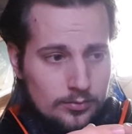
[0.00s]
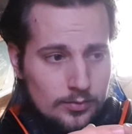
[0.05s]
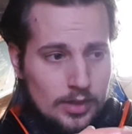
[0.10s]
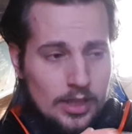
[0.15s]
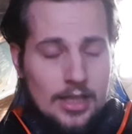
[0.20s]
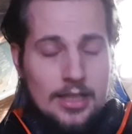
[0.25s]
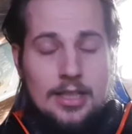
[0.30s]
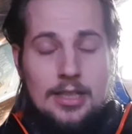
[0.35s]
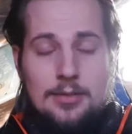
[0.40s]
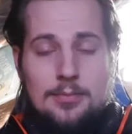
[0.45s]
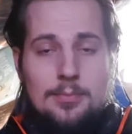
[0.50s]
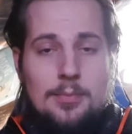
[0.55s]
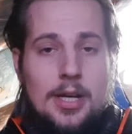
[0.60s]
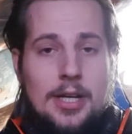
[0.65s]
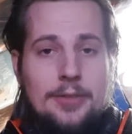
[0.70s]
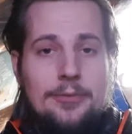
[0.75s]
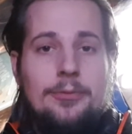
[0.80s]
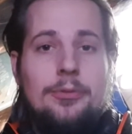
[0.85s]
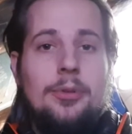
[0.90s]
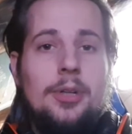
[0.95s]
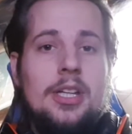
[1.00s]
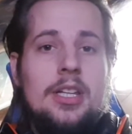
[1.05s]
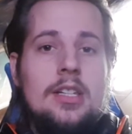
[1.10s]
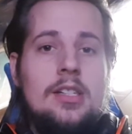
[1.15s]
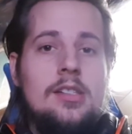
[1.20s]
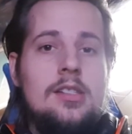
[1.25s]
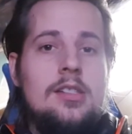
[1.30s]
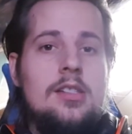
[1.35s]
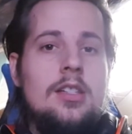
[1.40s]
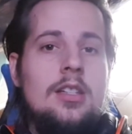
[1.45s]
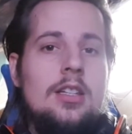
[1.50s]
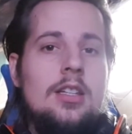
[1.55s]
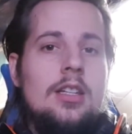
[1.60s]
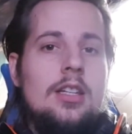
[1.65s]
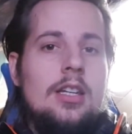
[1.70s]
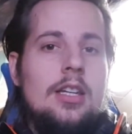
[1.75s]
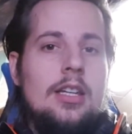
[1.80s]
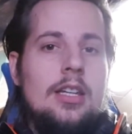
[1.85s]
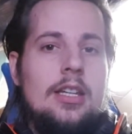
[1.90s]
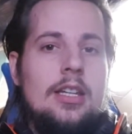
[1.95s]
then it might freeze.
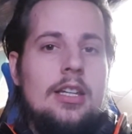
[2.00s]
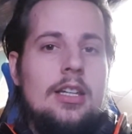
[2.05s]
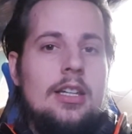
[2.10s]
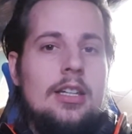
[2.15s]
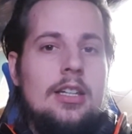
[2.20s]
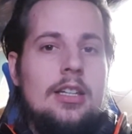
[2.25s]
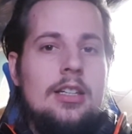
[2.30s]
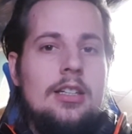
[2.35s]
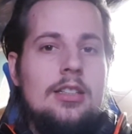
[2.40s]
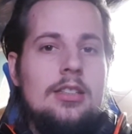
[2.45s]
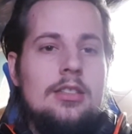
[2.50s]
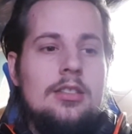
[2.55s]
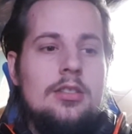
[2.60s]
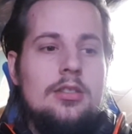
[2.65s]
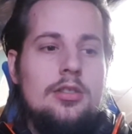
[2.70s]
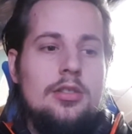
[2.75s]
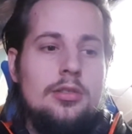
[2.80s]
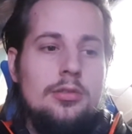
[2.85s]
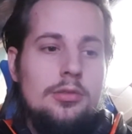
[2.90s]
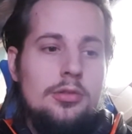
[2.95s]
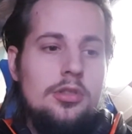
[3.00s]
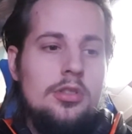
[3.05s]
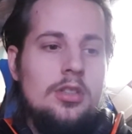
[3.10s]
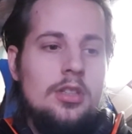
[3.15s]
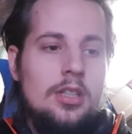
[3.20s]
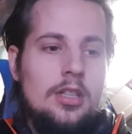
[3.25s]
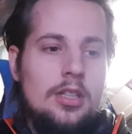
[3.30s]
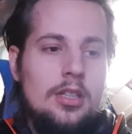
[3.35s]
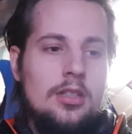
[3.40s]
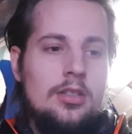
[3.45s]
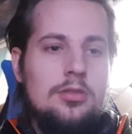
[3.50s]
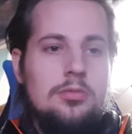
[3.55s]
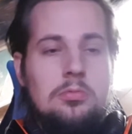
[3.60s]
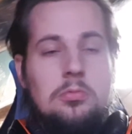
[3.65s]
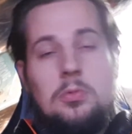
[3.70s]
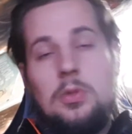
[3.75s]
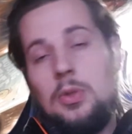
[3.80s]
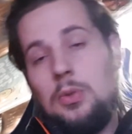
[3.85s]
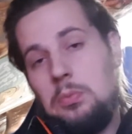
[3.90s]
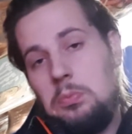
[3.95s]
And the solution is,
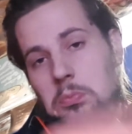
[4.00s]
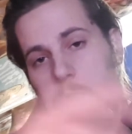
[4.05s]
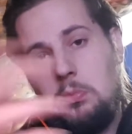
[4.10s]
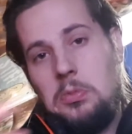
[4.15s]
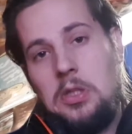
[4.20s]
well,